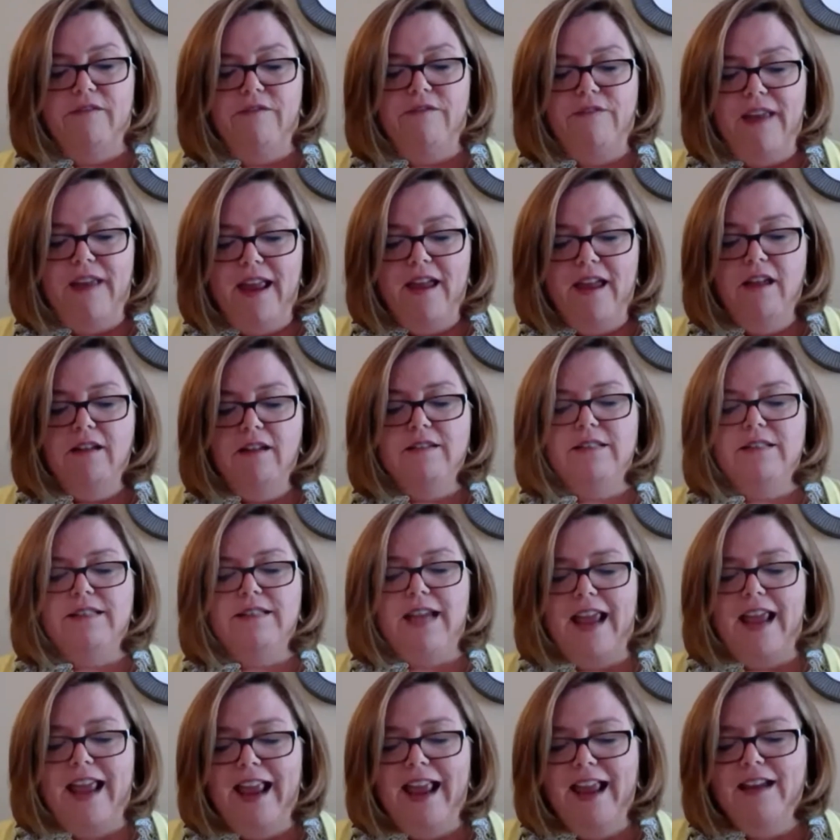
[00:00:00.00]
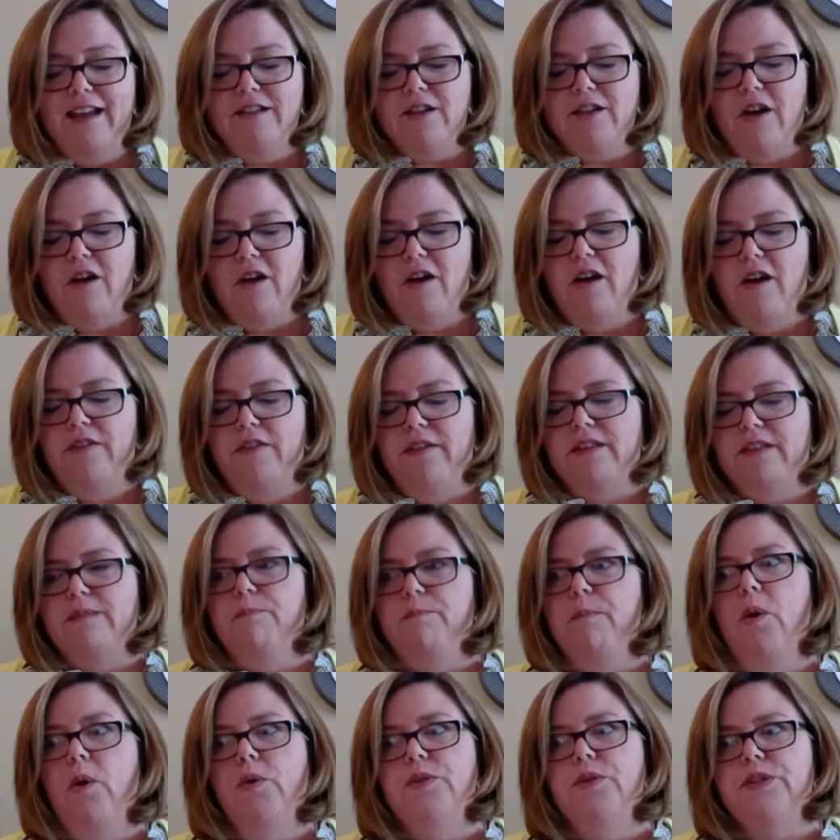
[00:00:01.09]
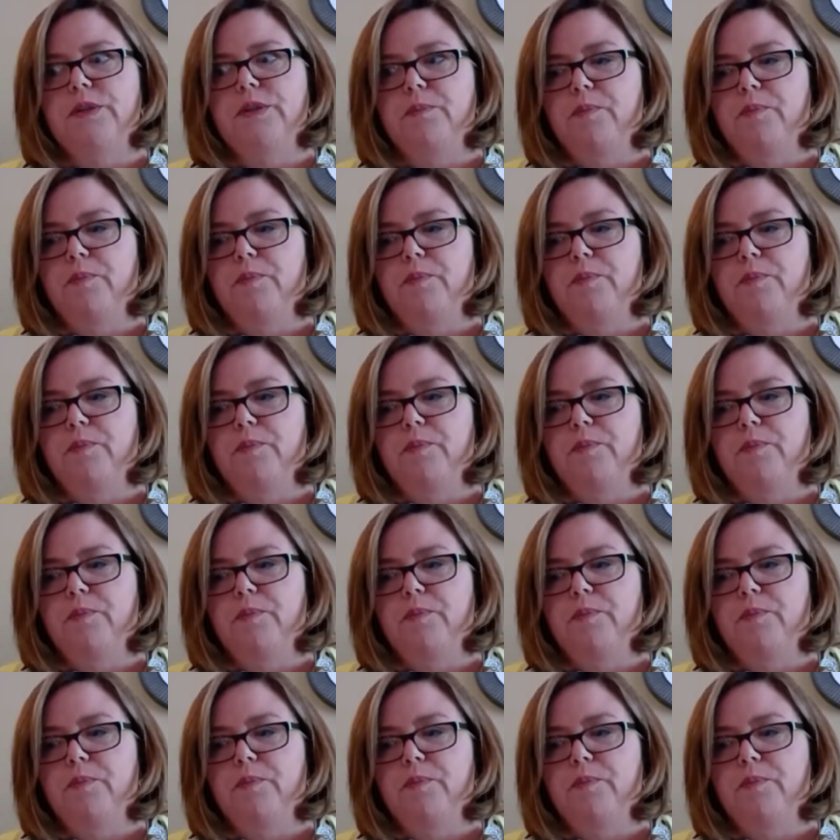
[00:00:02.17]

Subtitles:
failed to hand on this most